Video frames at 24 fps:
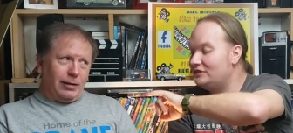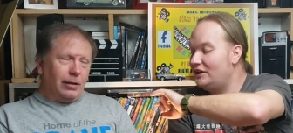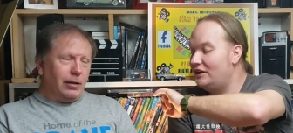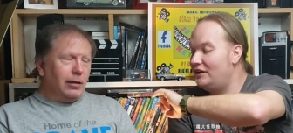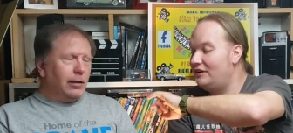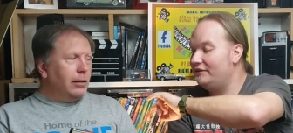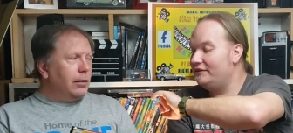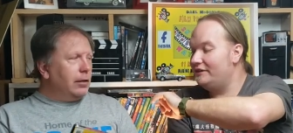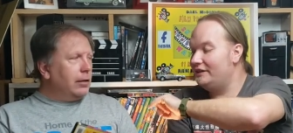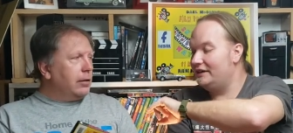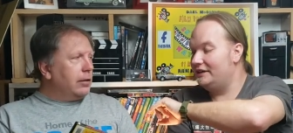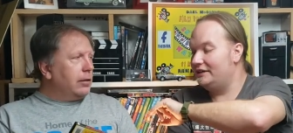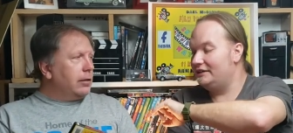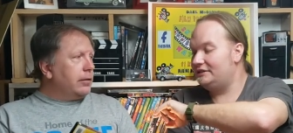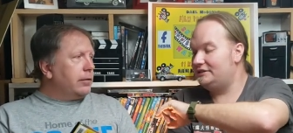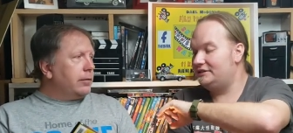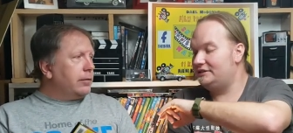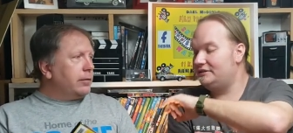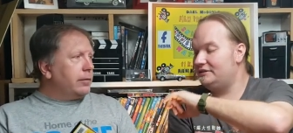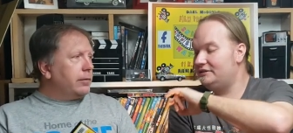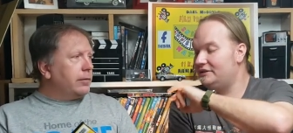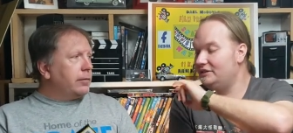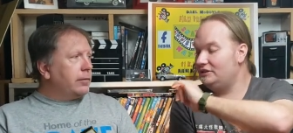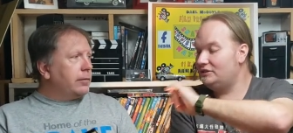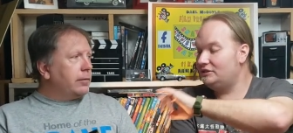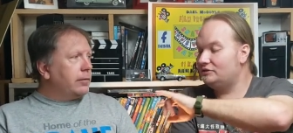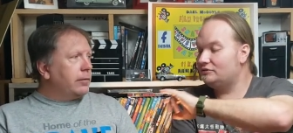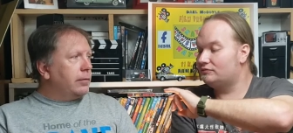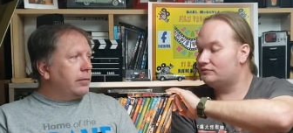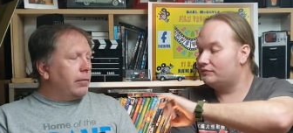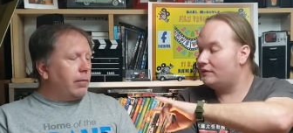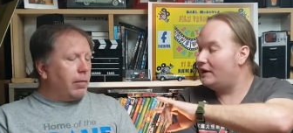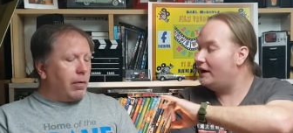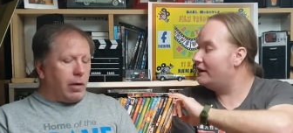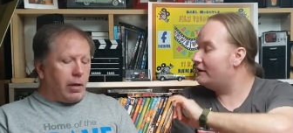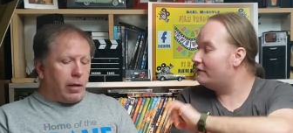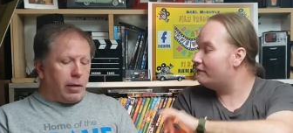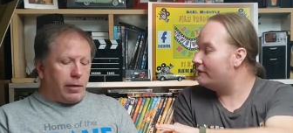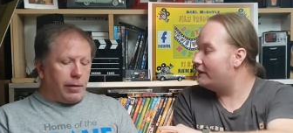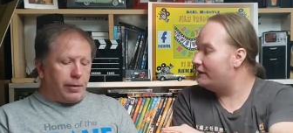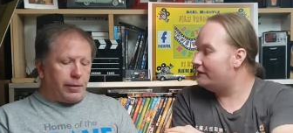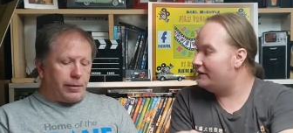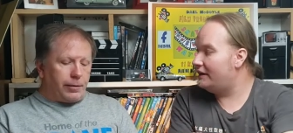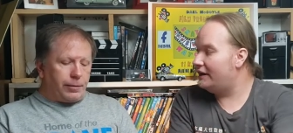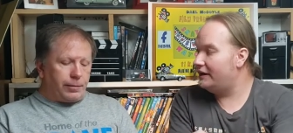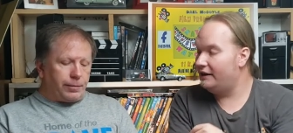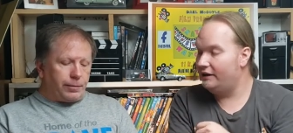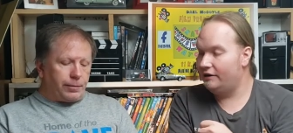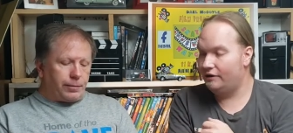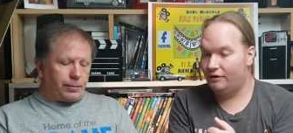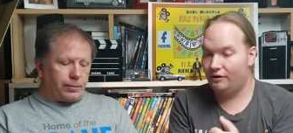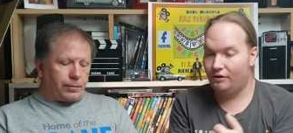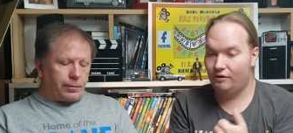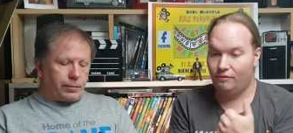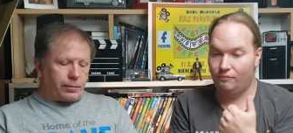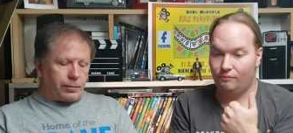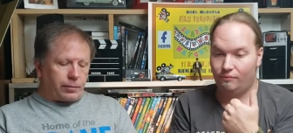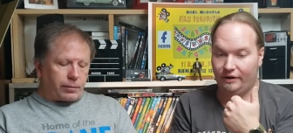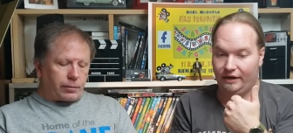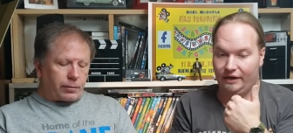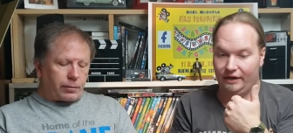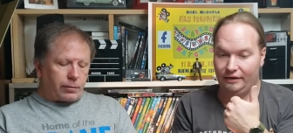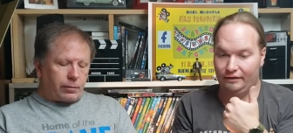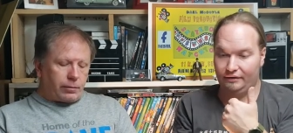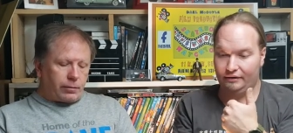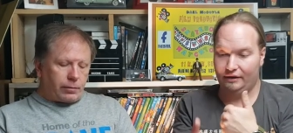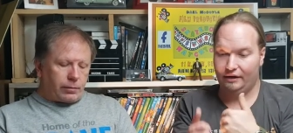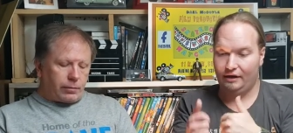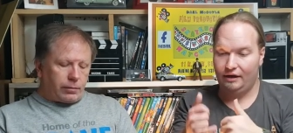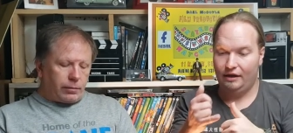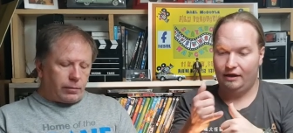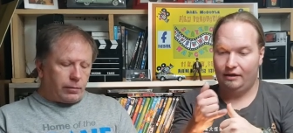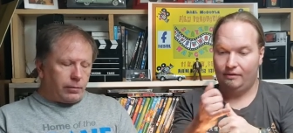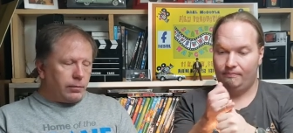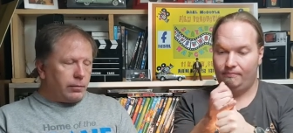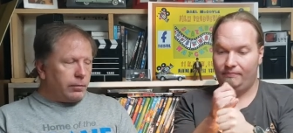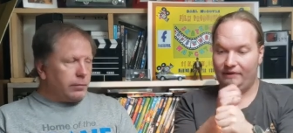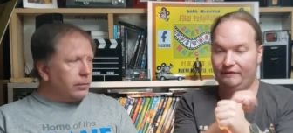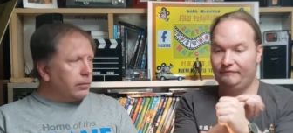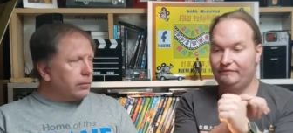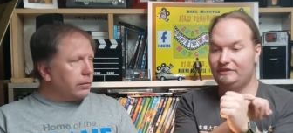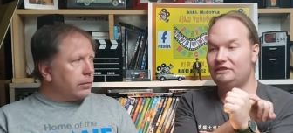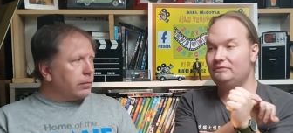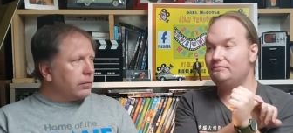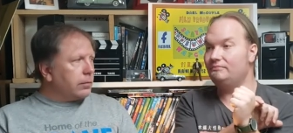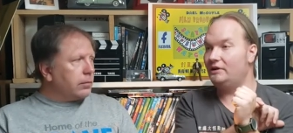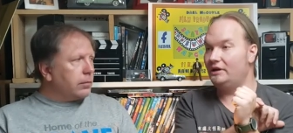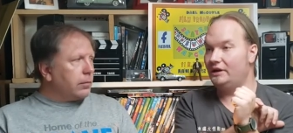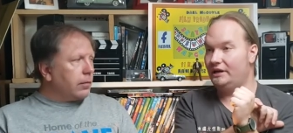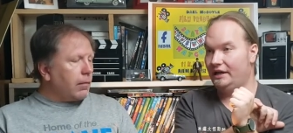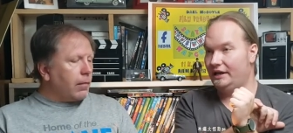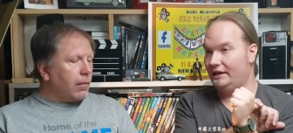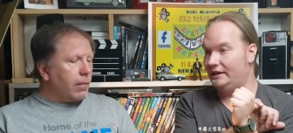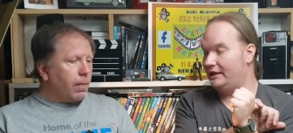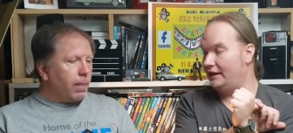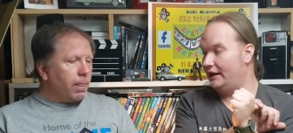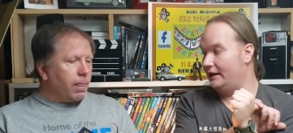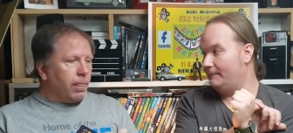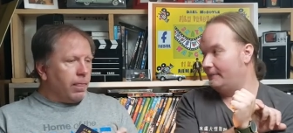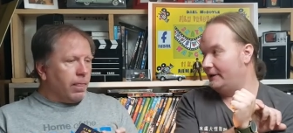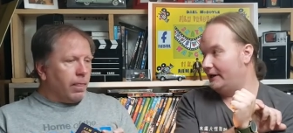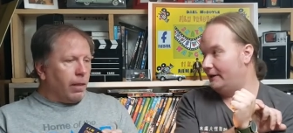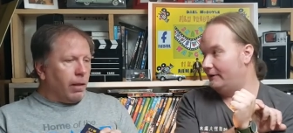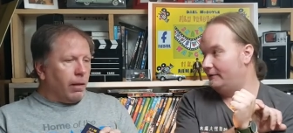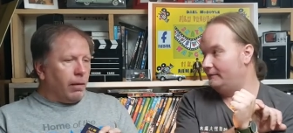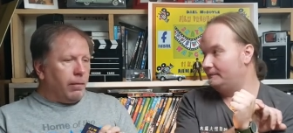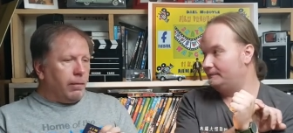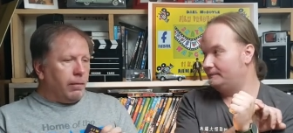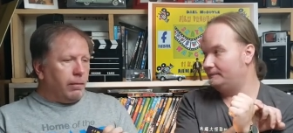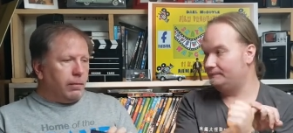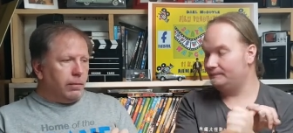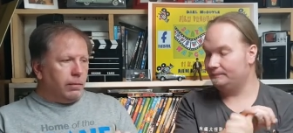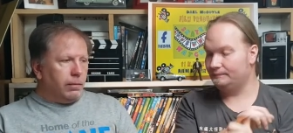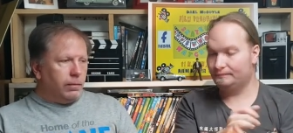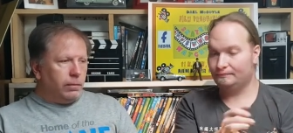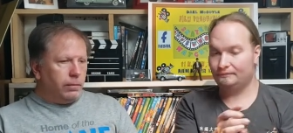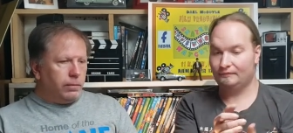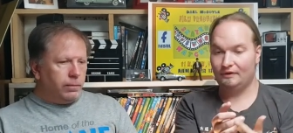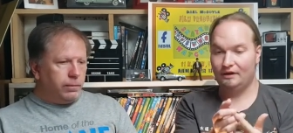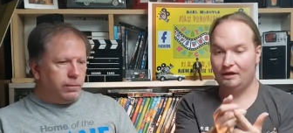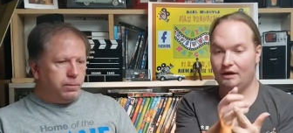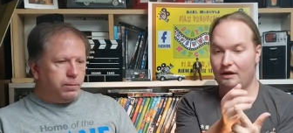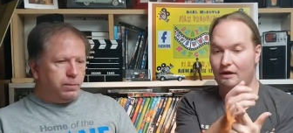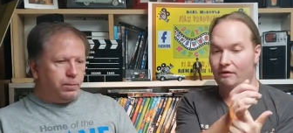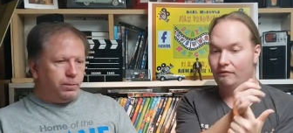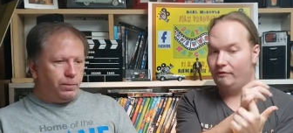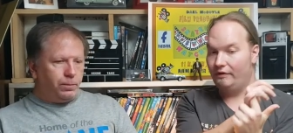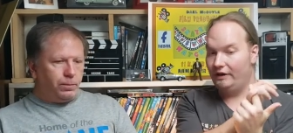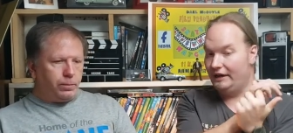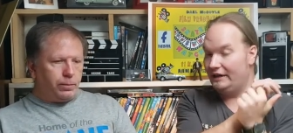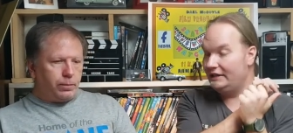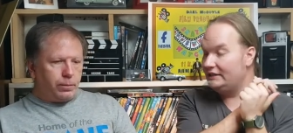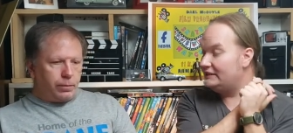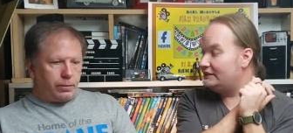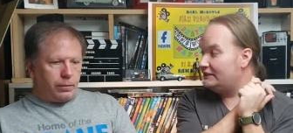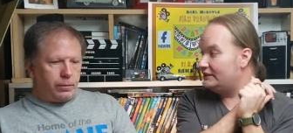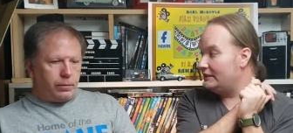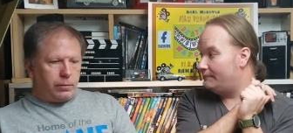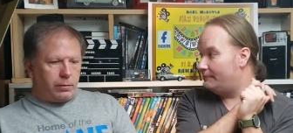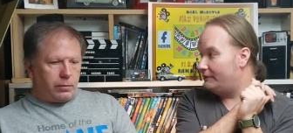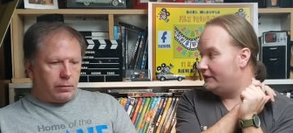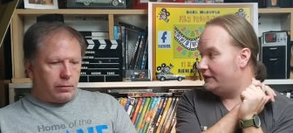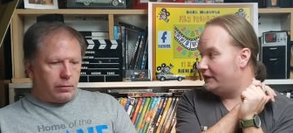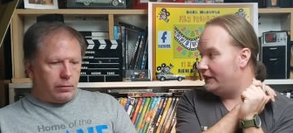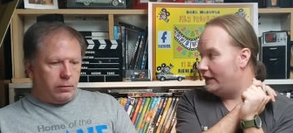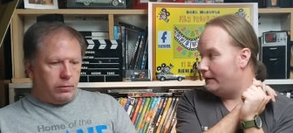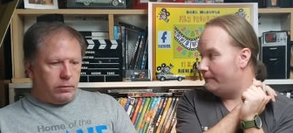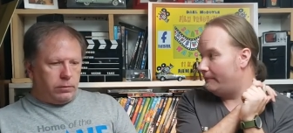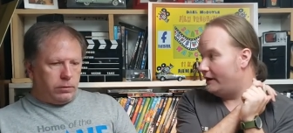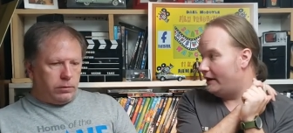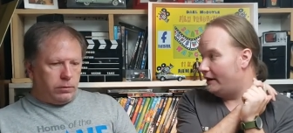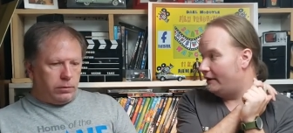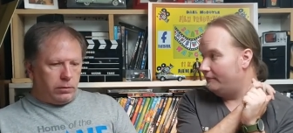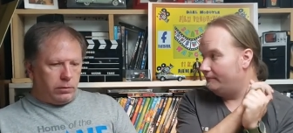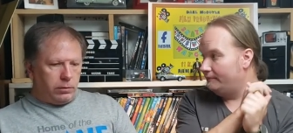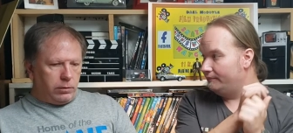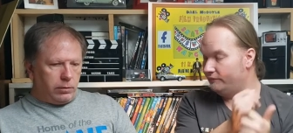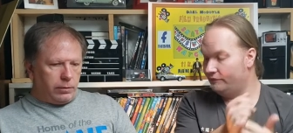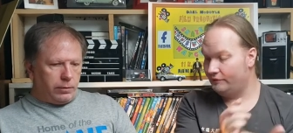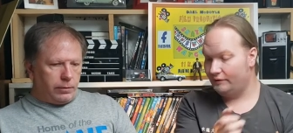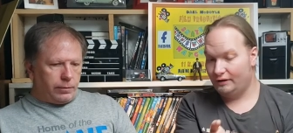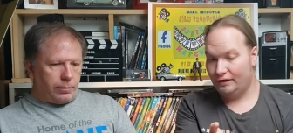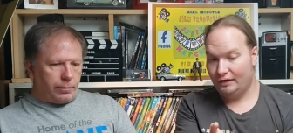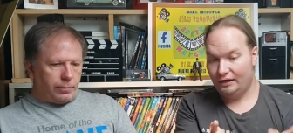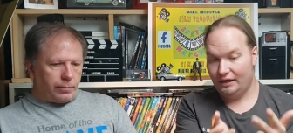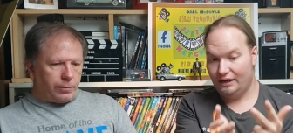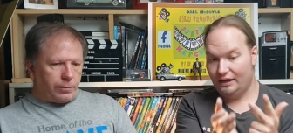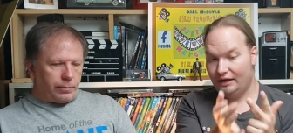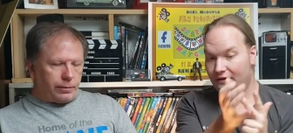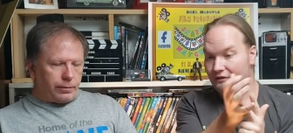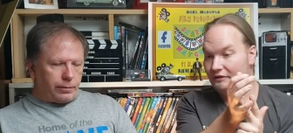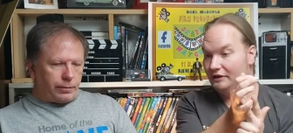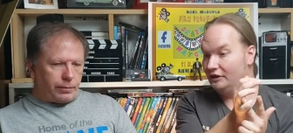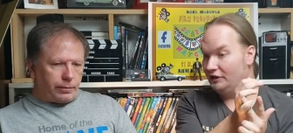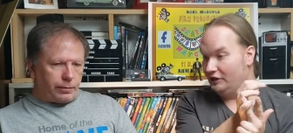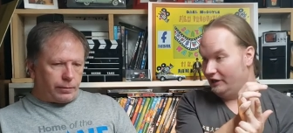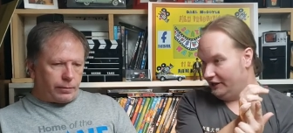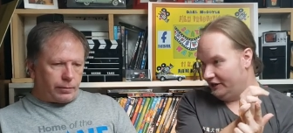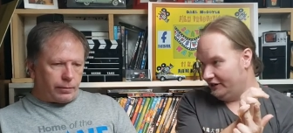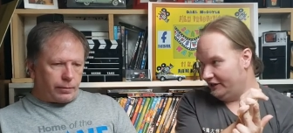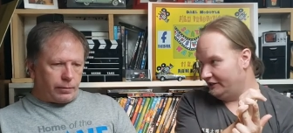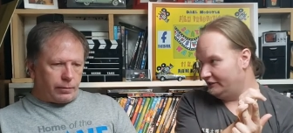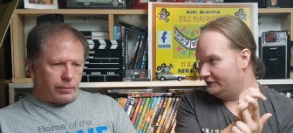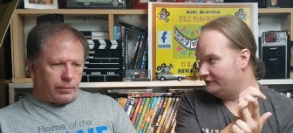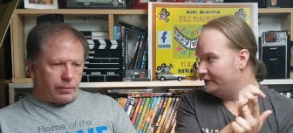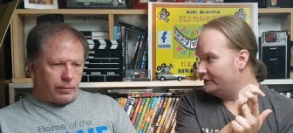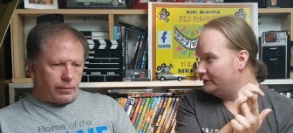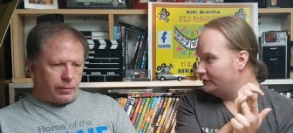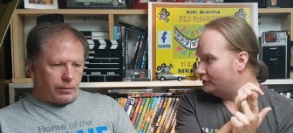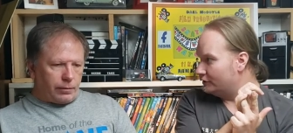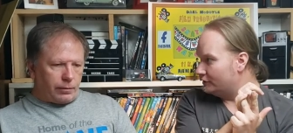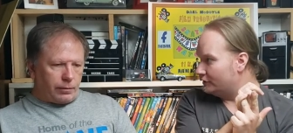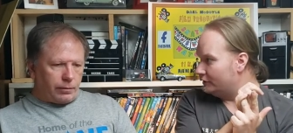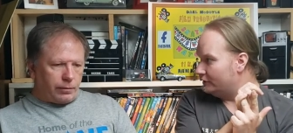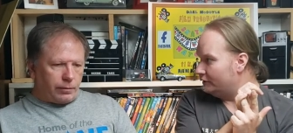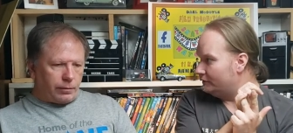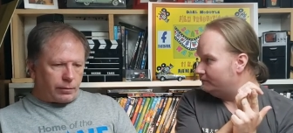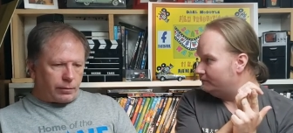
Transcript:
Speaker 1: saw this, this was right around that era when Beavis and Butthead came out, Ren and Stimpy came out, then you had Ace Ventura.